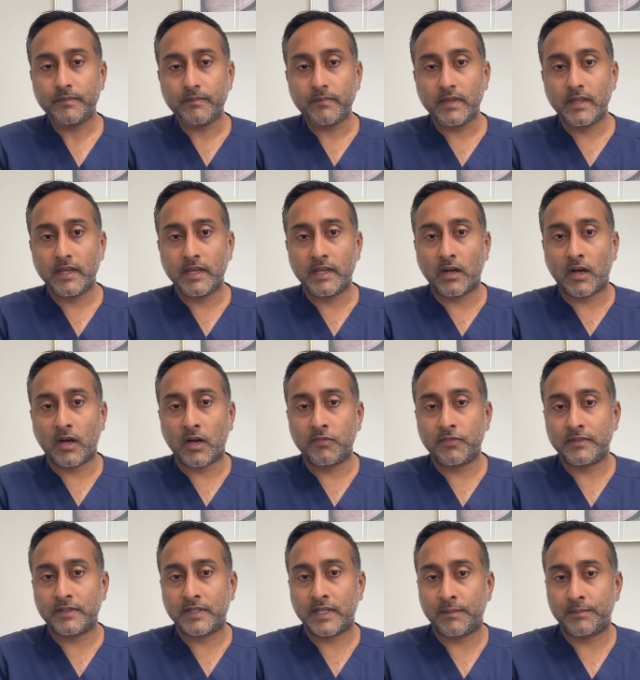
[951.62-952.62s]
it
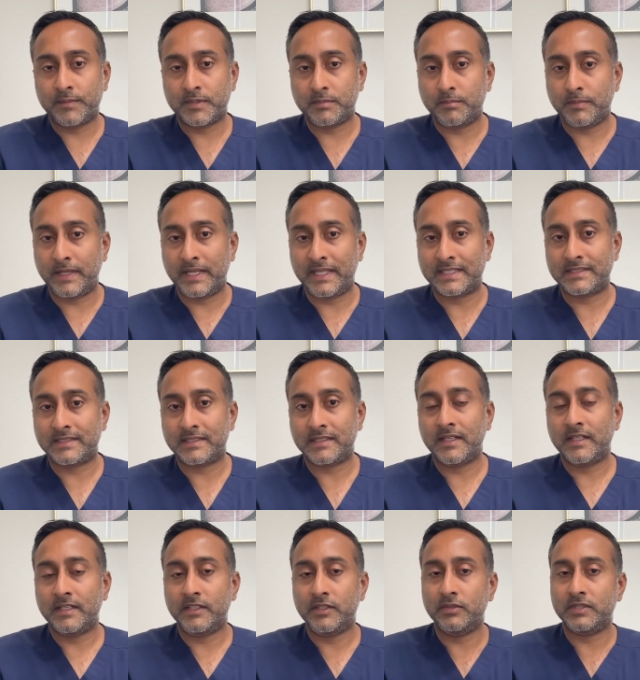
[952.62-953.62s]
oftentimes makes
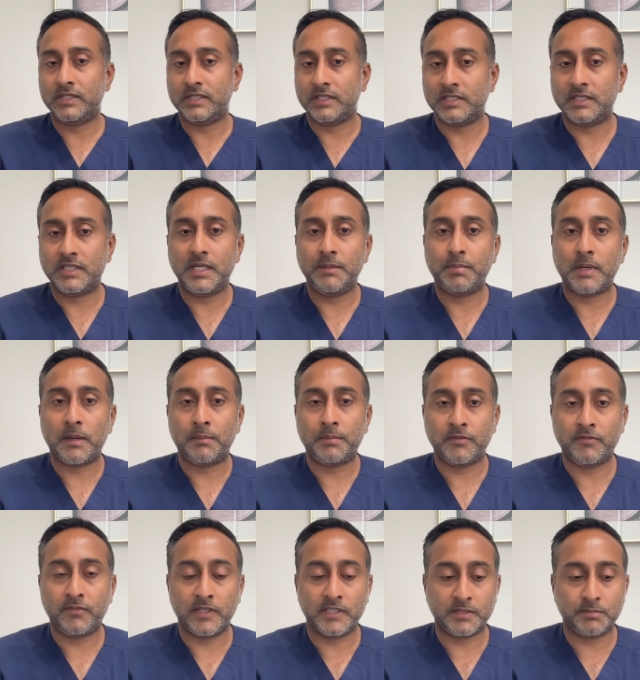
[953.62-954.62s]
using the CPAP
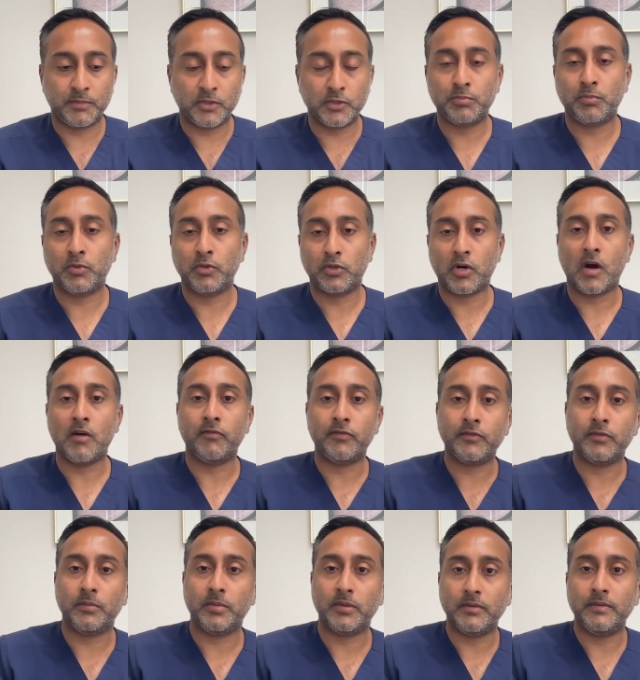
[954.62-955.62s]
device much more
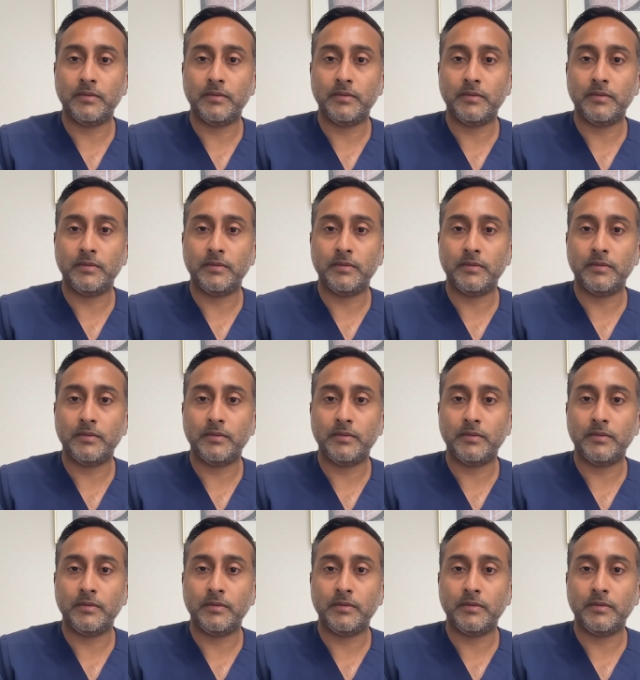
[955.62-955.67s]
comfortable.